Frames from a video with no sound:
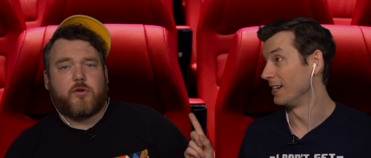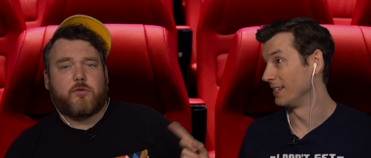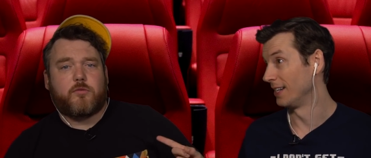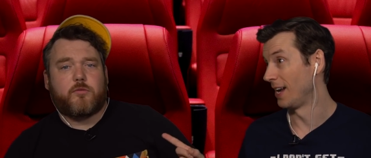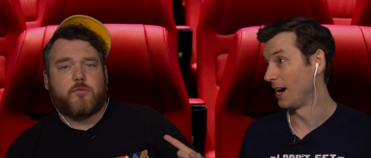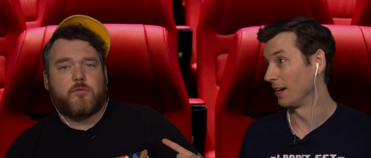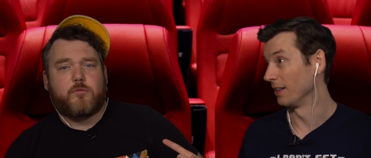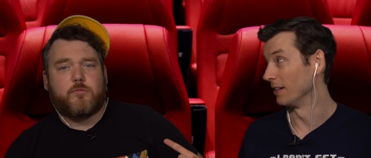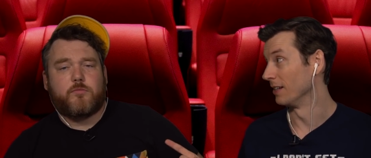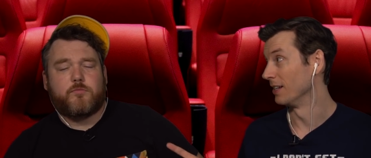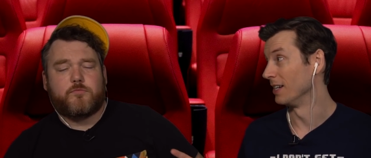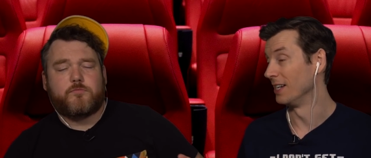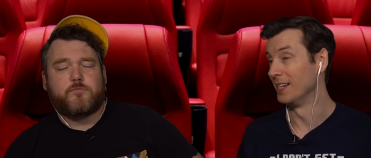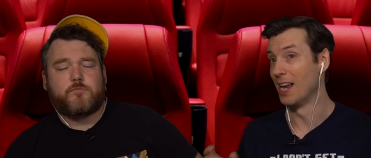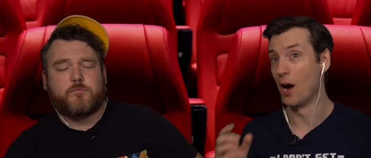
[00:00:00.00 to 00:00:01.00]

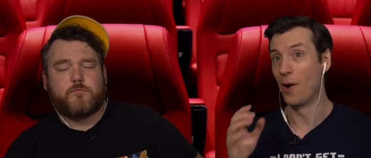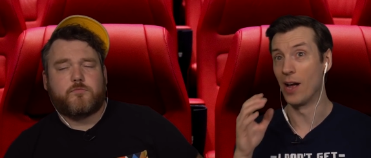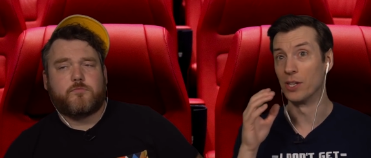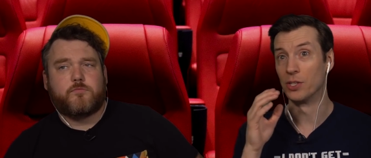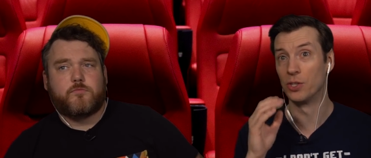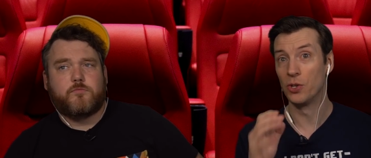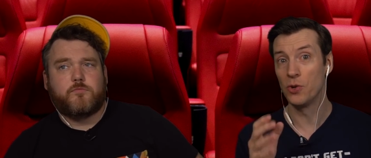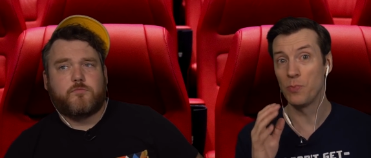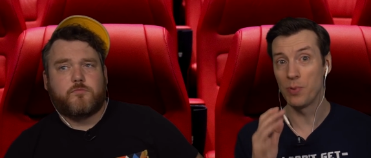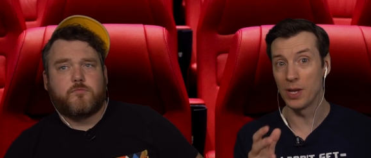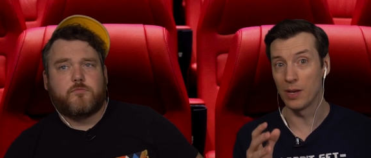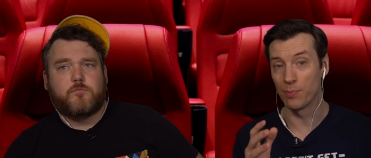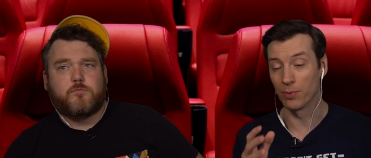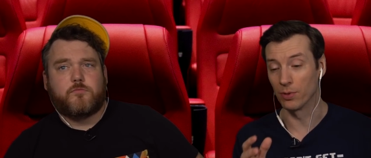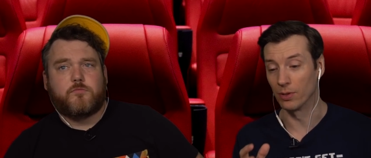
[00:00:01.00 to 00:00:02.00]
Speaker 1: Exactly. He now has two
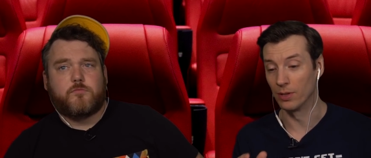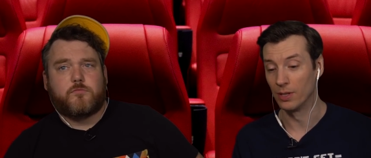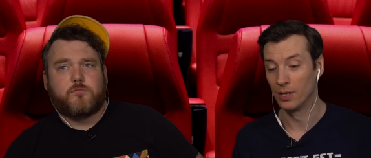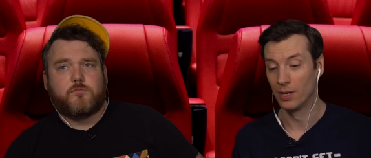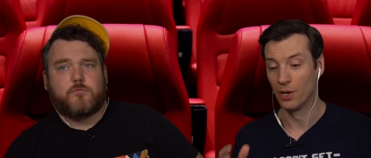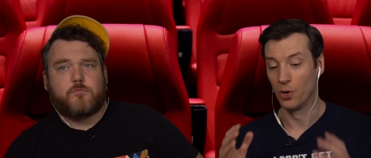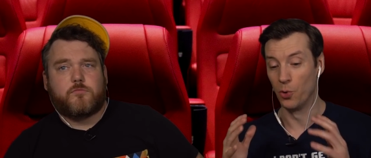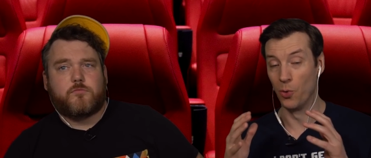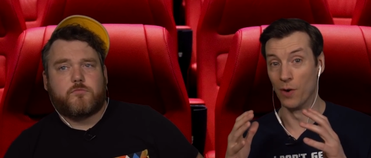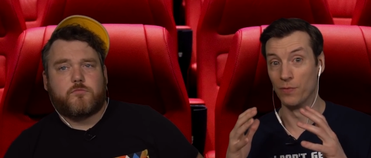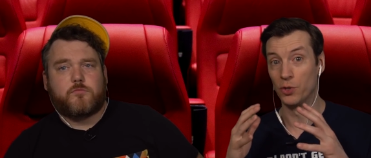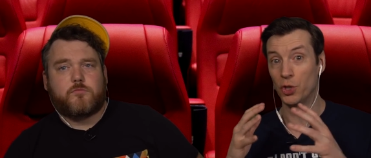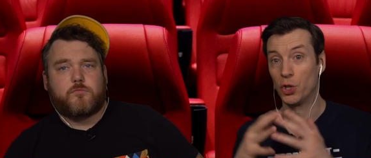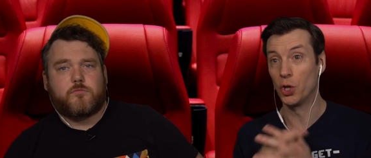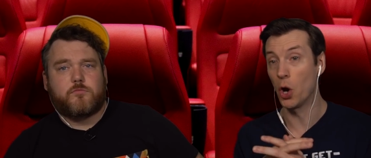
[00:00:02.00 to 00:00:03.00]
people who
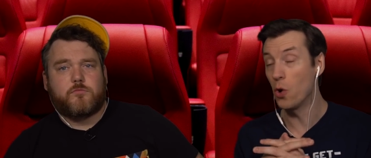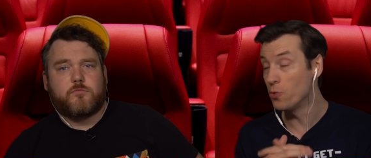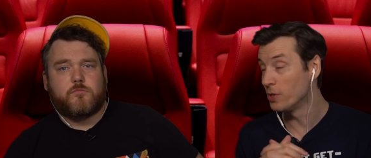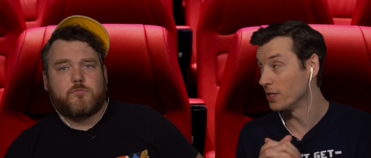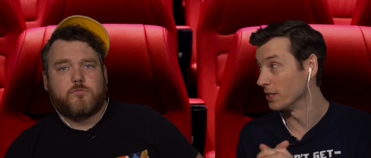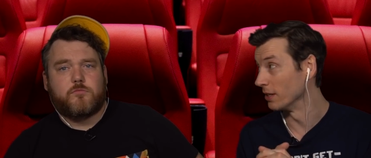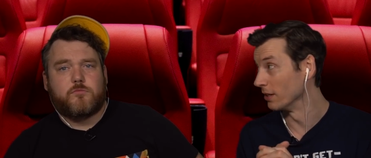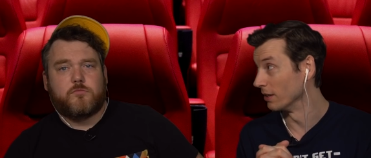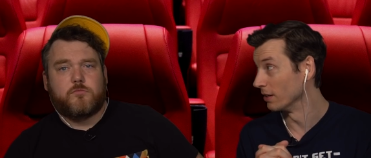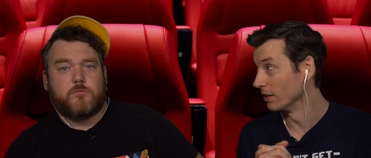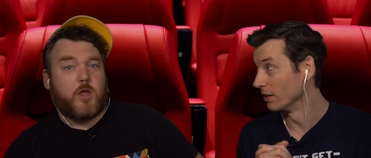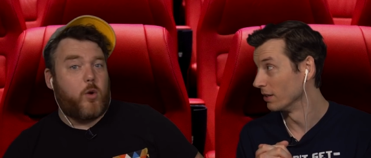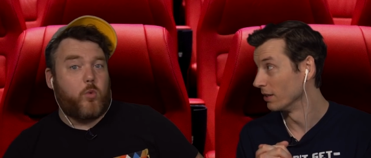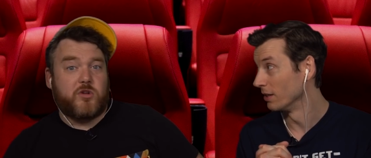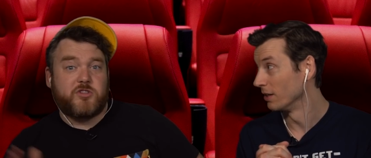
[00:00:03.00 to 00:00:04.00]
have chosen.
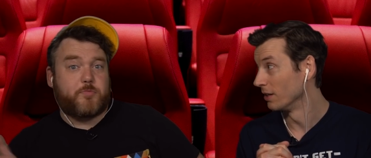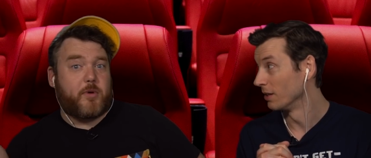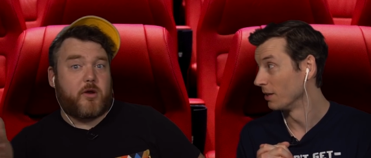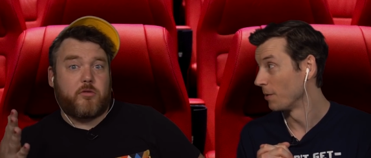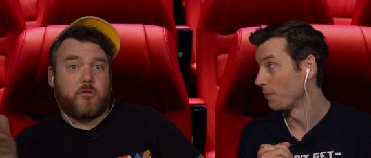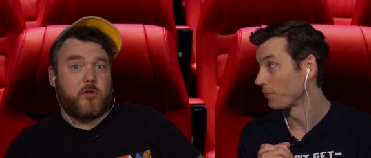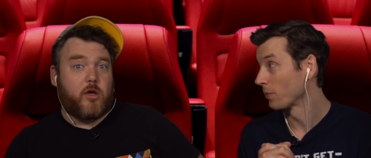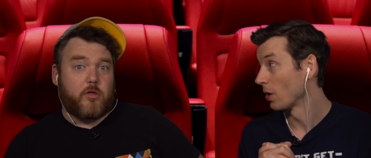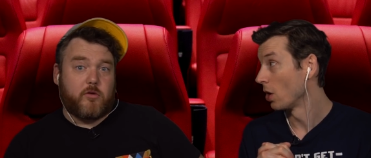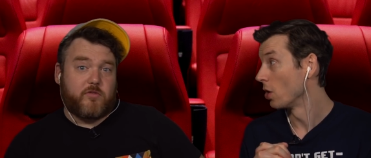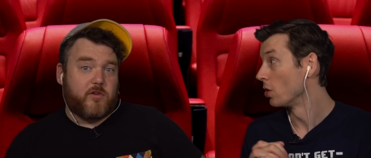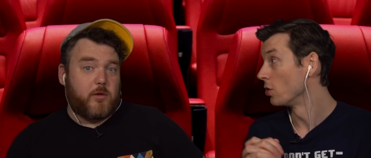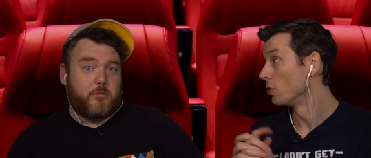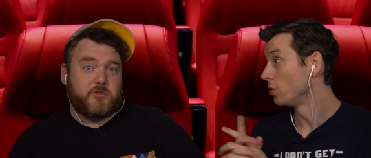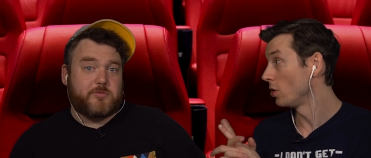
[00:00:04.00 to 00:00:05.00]
Not one's better than the
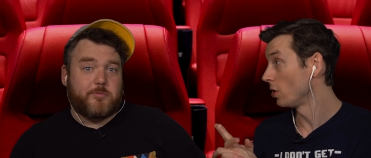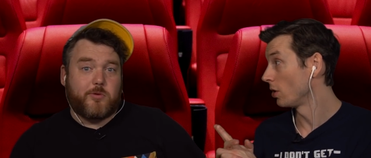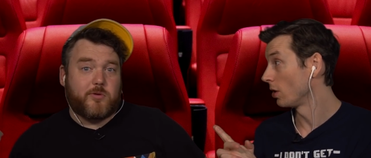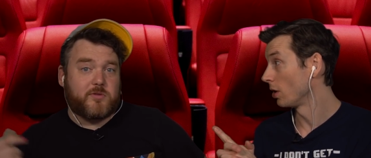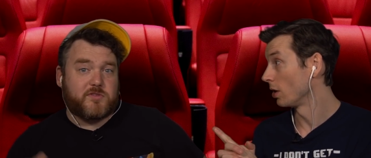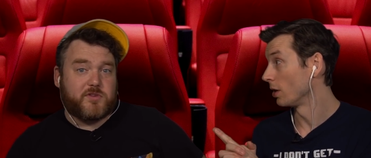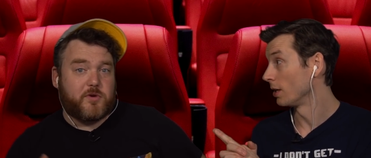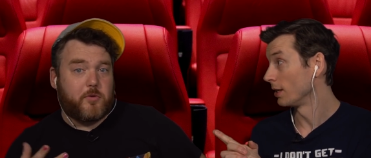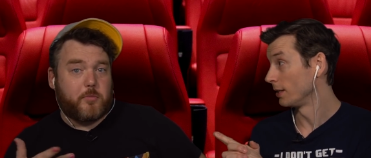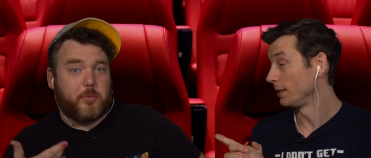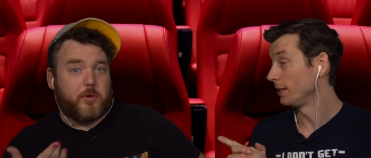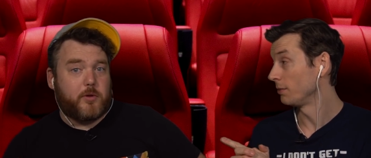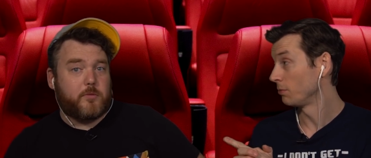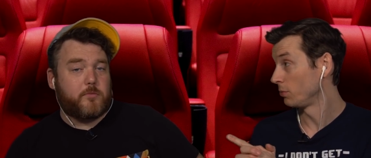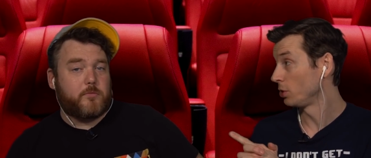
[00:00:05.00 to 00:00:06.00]
other. Family's important, too,
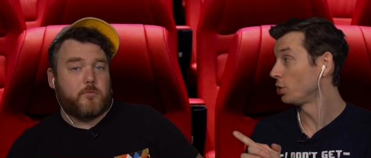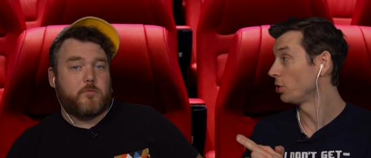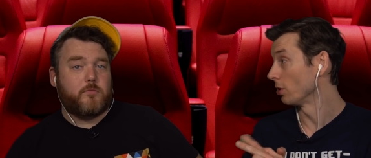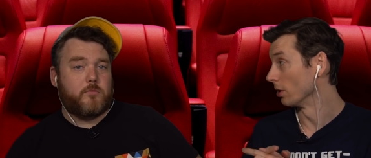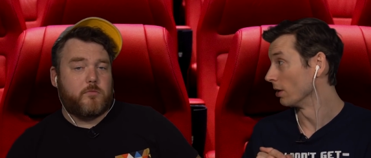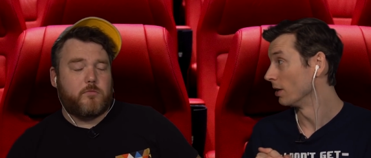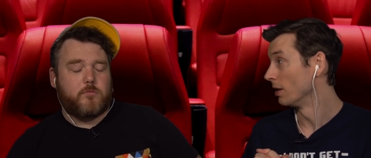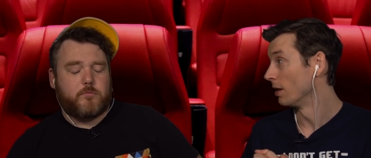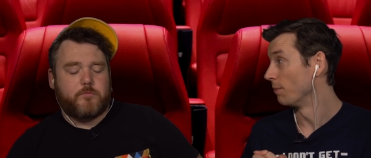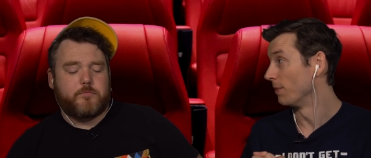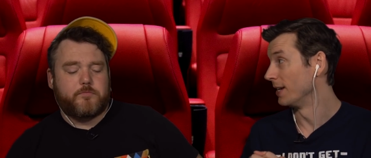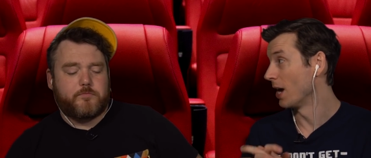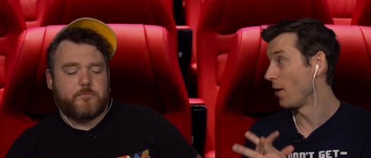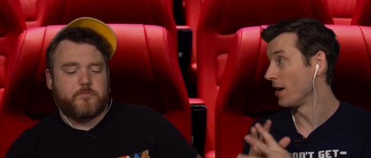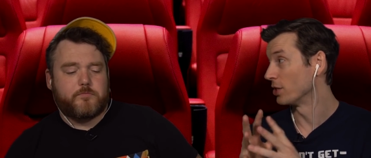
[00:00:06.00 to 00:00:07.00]
but... Sure.
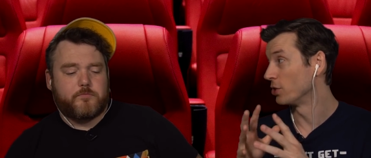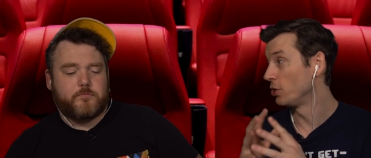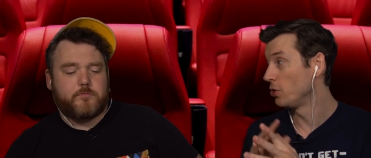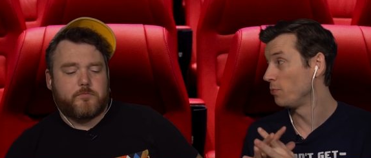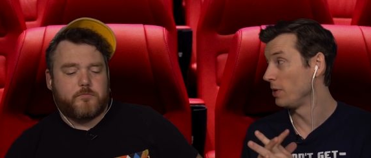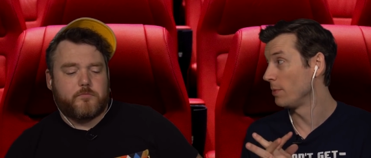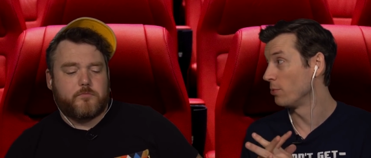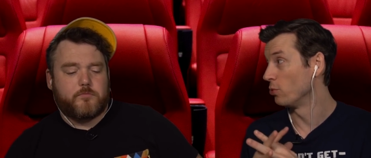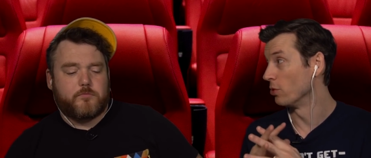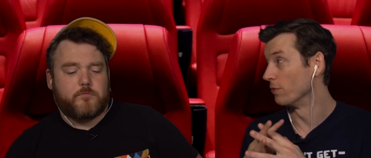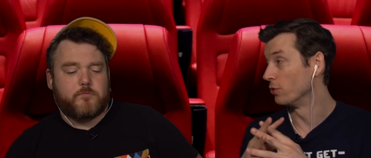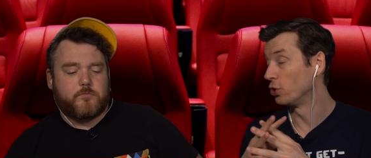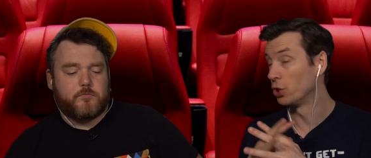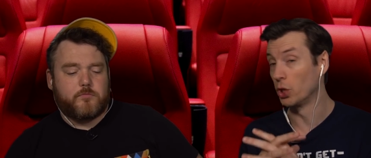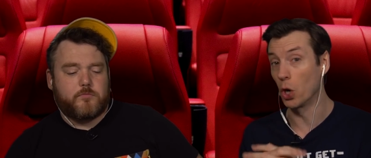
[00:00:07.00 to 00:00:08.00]
But now he has two people who
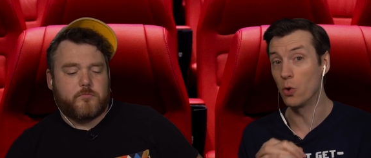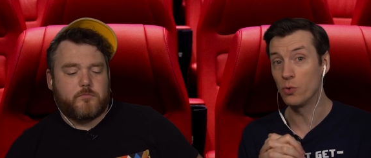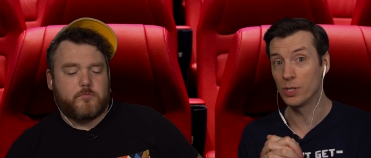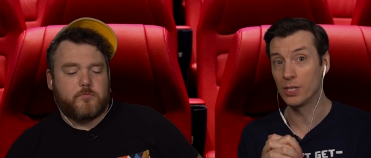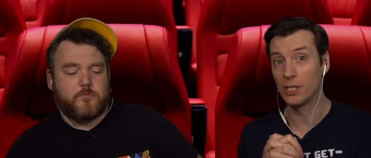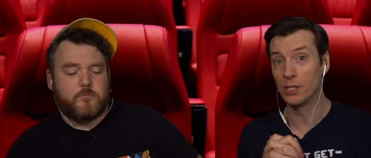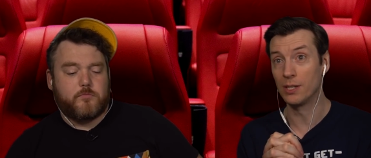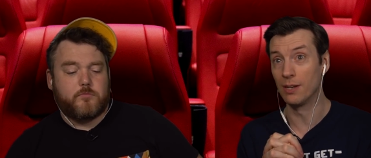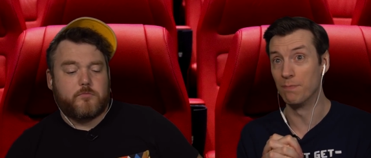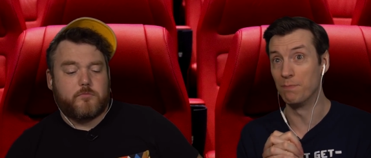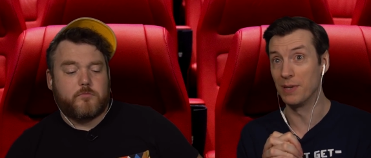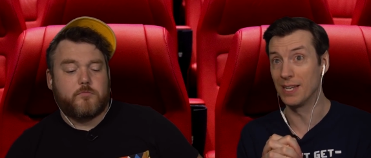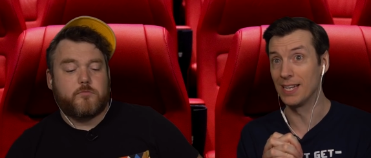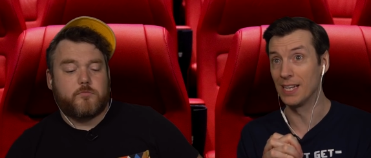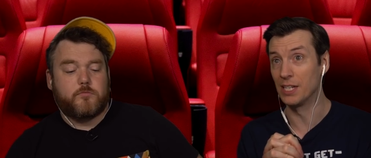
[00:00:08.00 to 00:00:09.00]
have chosen to
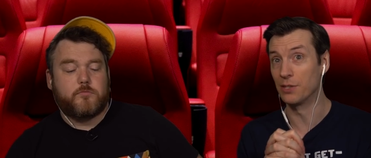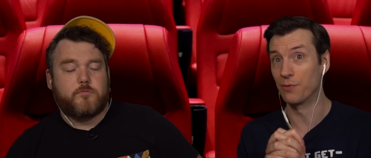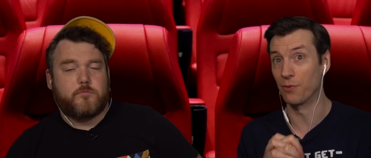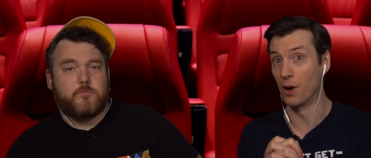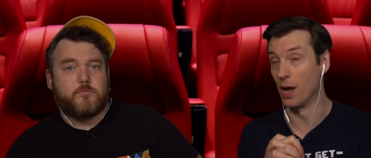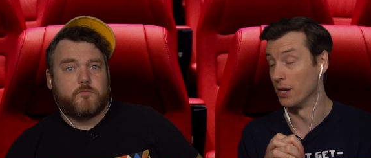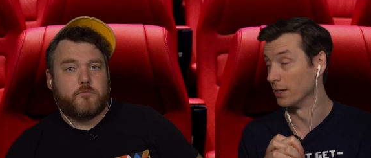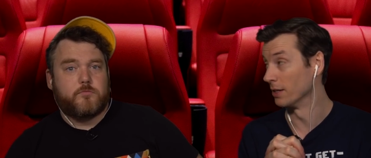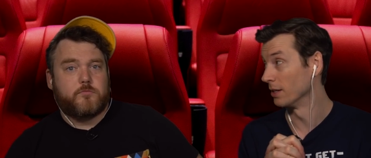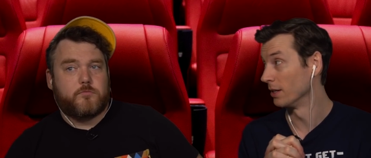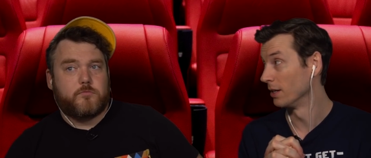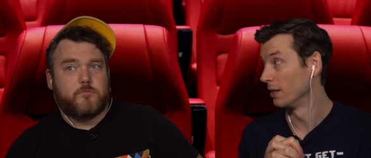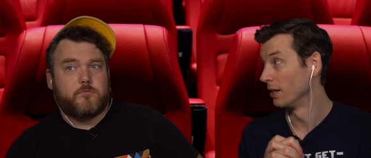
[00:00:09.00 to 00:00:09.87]
be his friend.